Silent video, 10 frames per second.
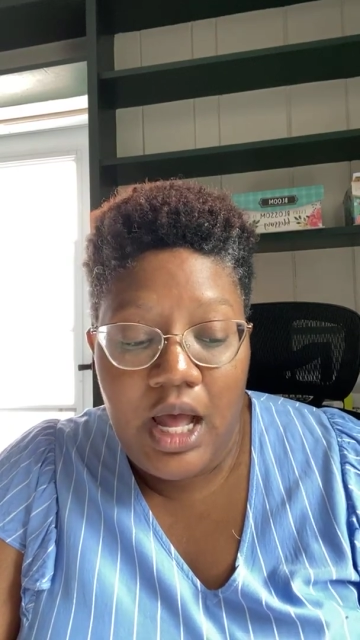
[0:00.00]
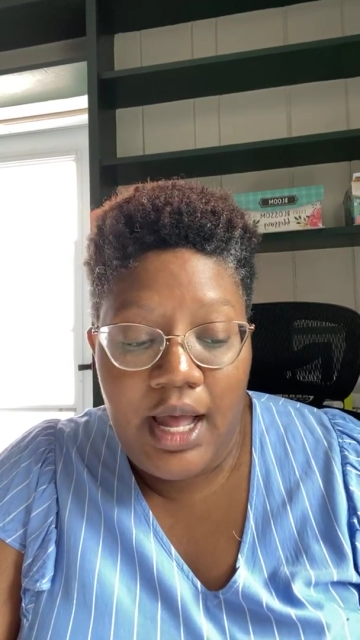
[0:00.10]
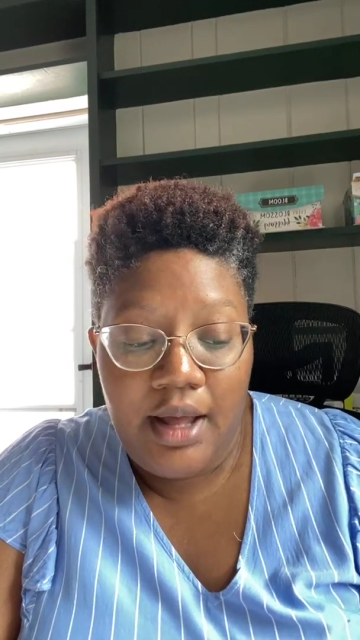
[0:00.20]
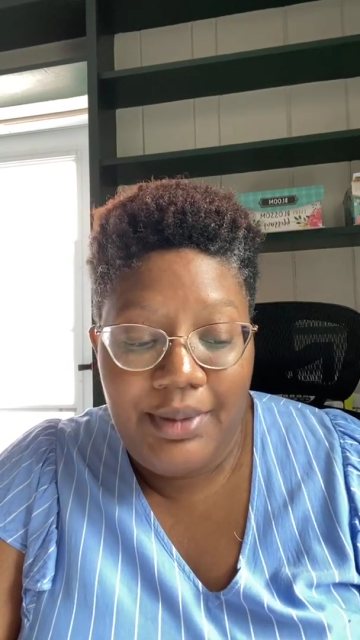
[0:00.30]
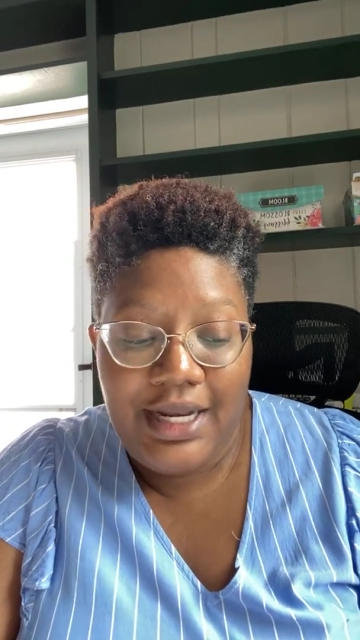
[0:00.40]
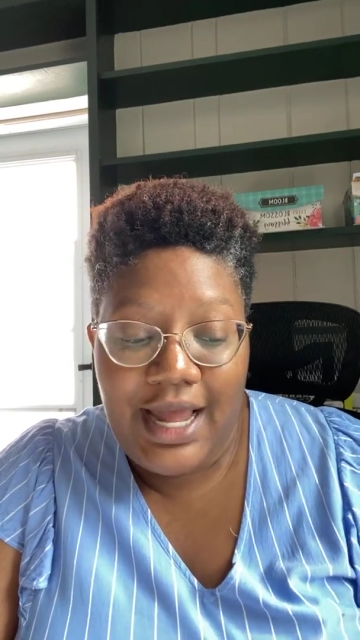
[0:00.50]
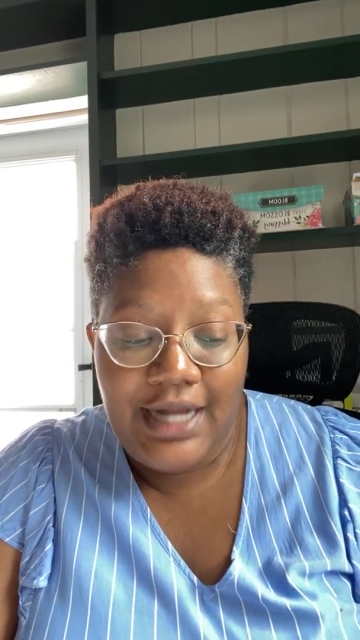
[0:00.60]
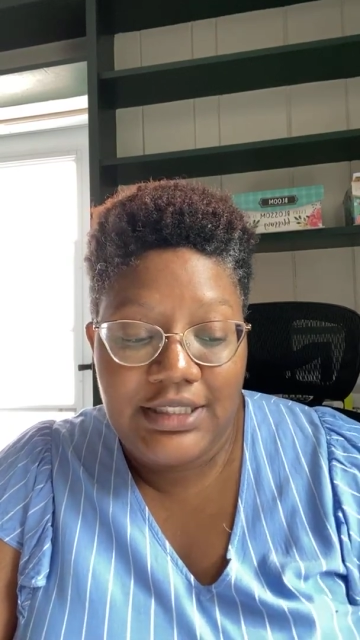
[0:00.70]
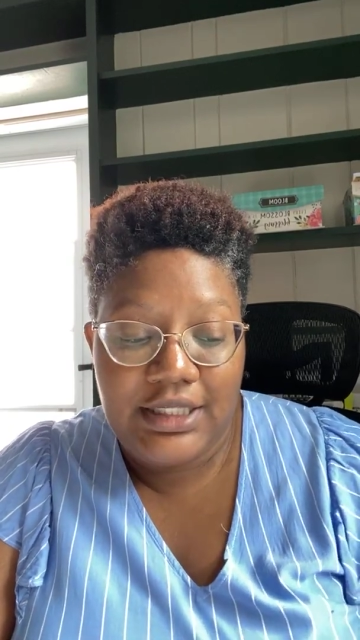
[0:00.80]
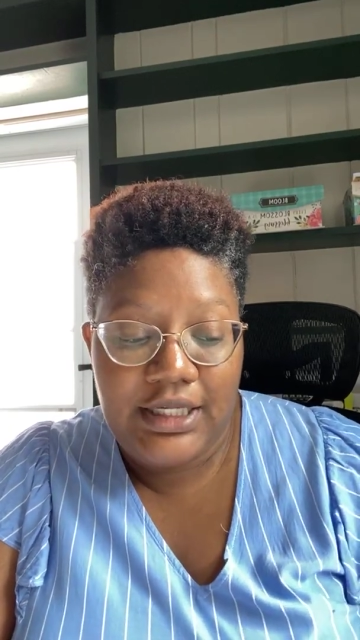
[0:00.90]
and I
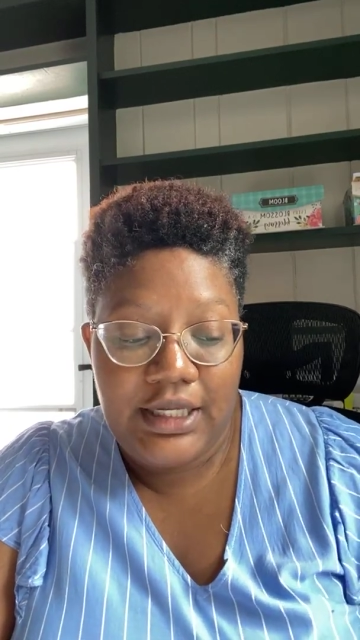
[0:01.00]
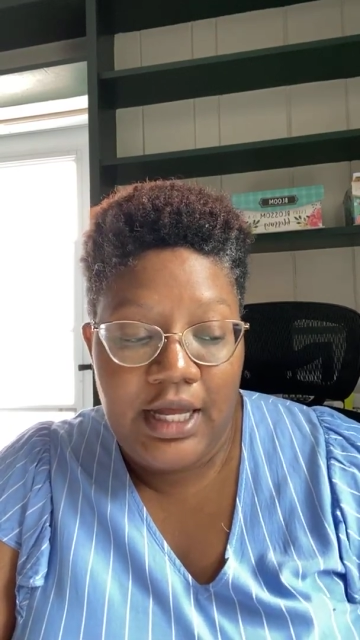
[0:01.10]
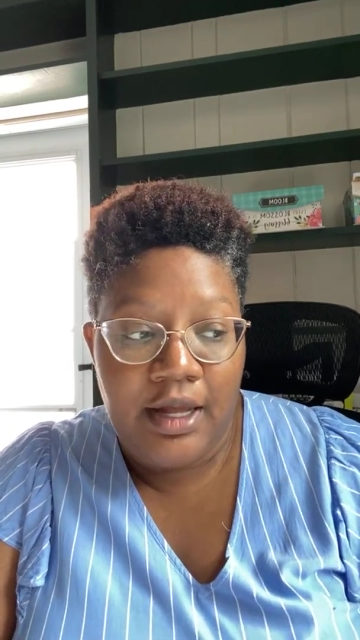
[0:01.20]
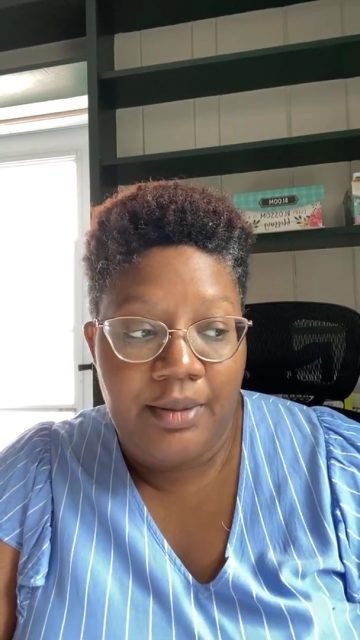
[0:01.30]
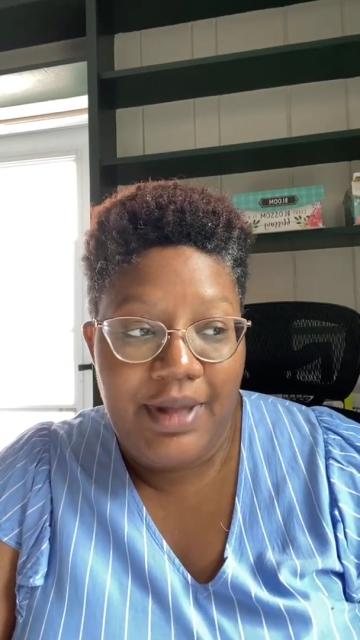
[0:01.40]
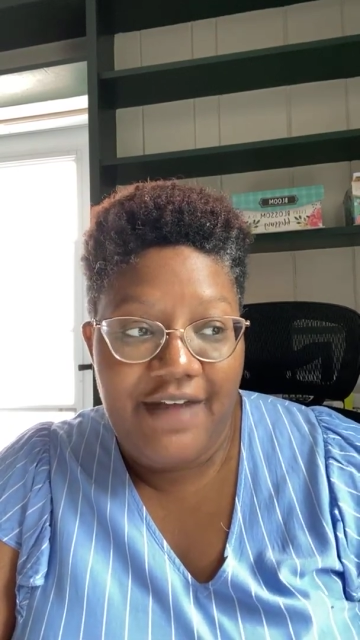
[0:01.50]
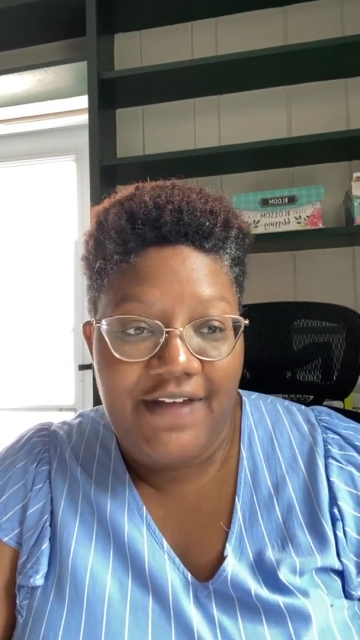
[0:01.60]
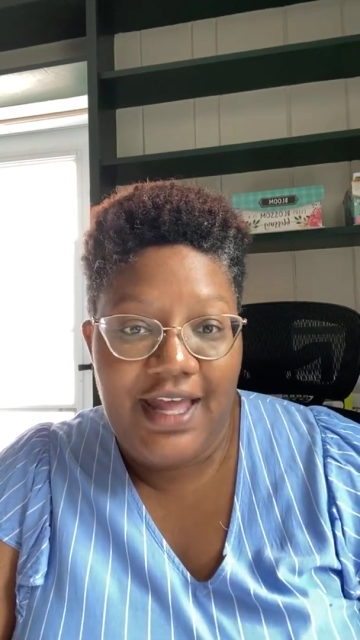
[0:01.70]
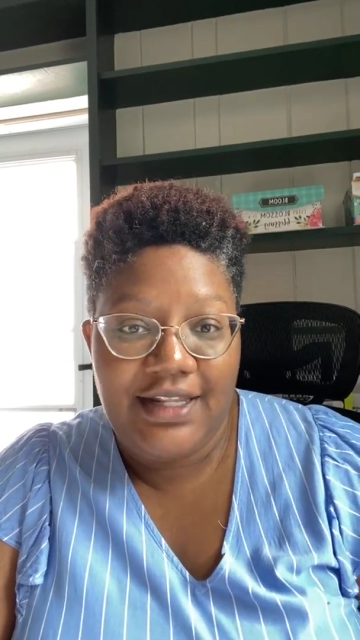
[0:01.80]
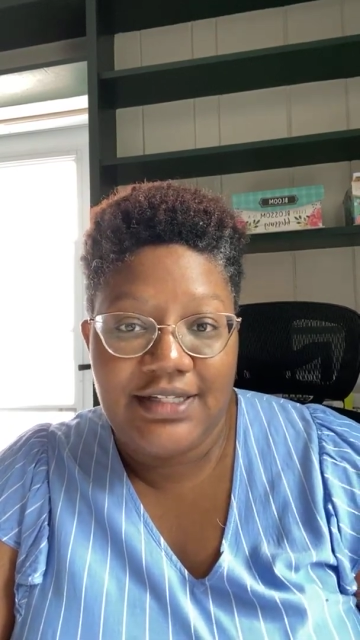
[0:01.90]
actually have
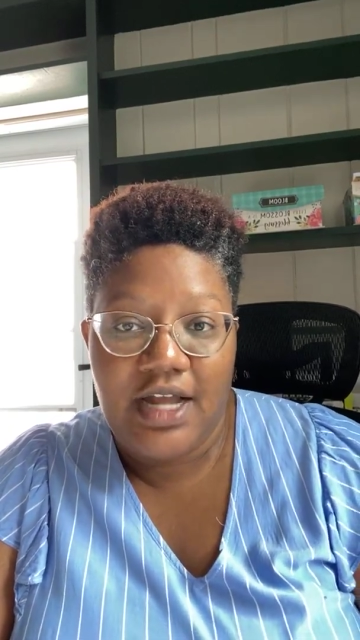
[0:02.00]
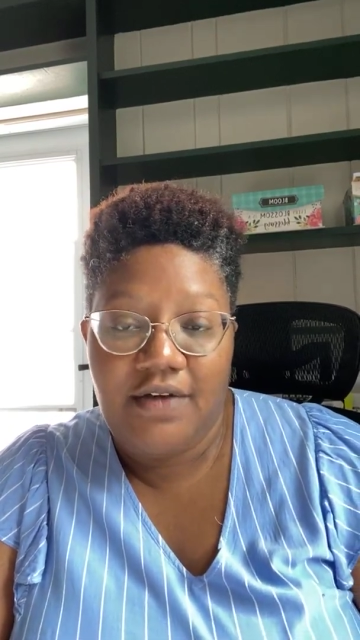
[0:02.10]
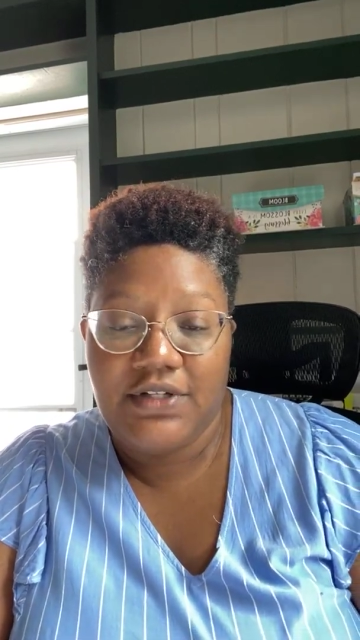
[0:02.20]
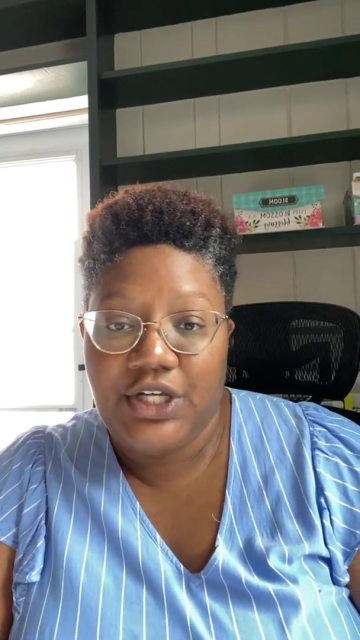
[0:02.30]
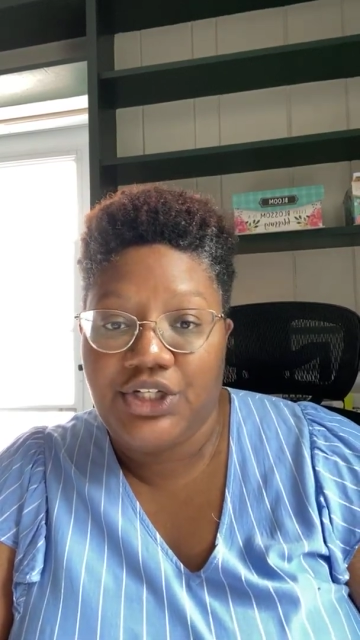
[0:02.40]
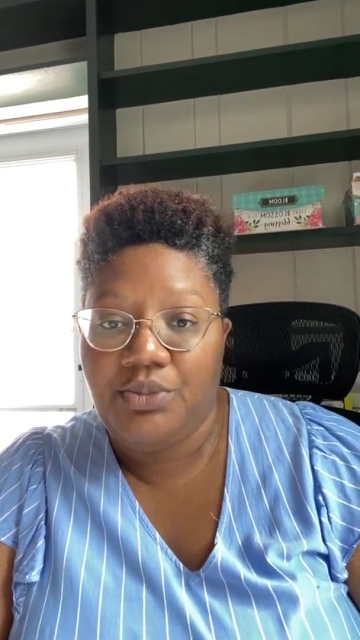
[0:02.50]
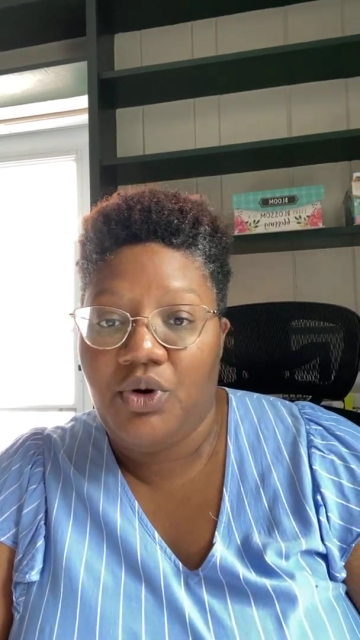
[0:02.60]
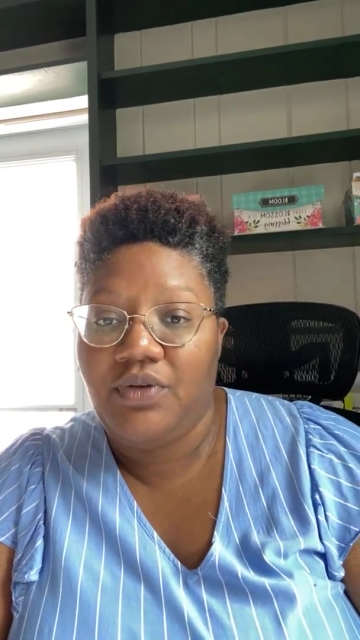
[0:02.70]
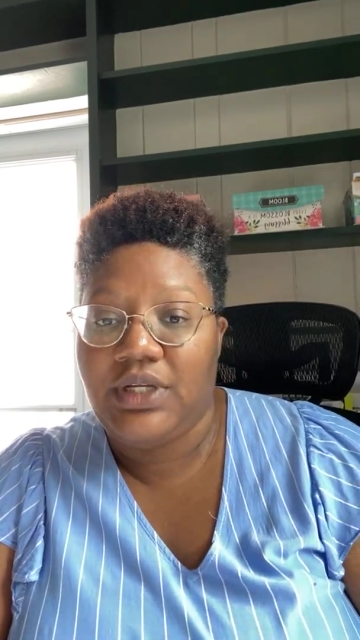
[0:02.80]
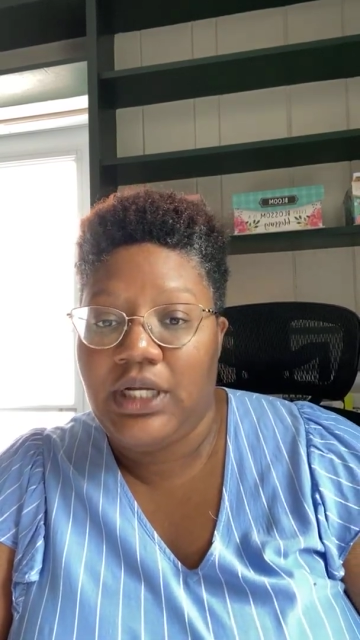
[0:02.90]
had this conversation
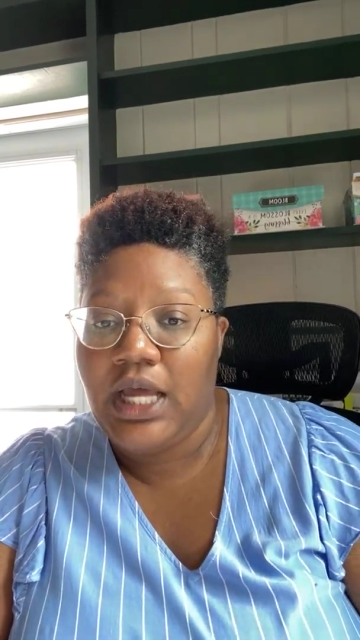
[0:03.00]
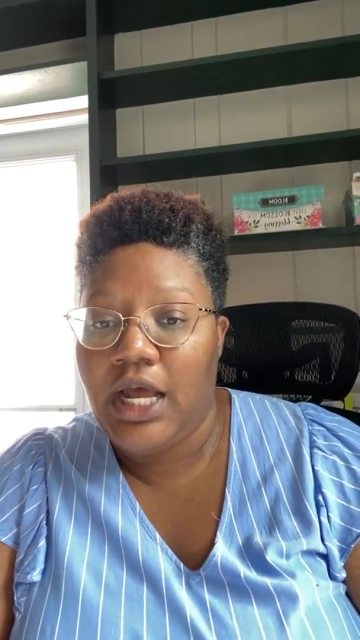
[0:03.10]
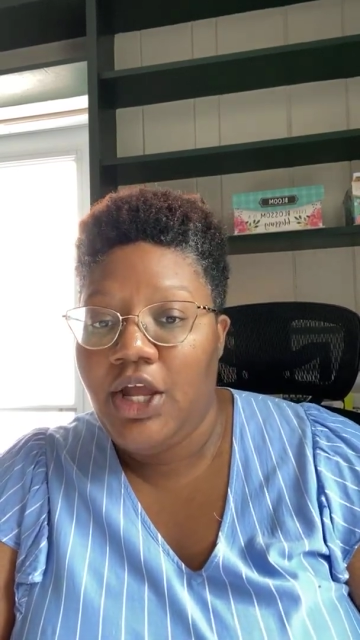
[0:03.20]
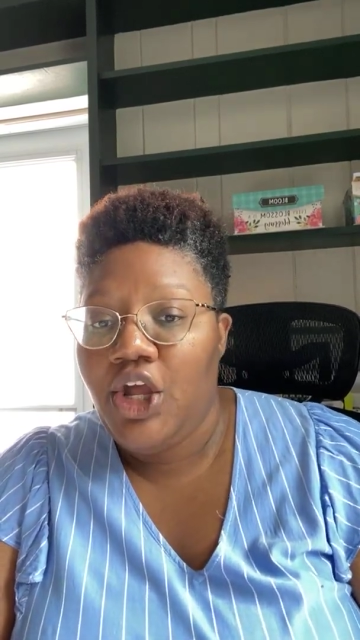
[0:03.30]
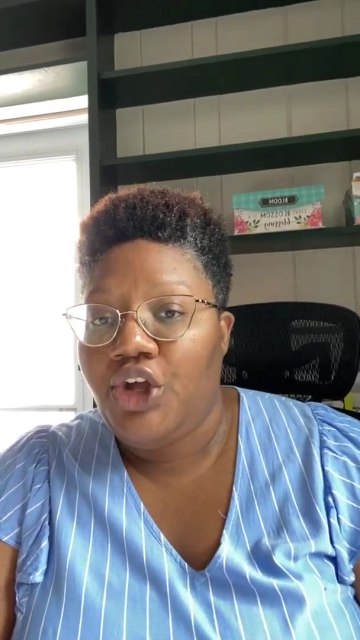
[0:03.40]
more often than not,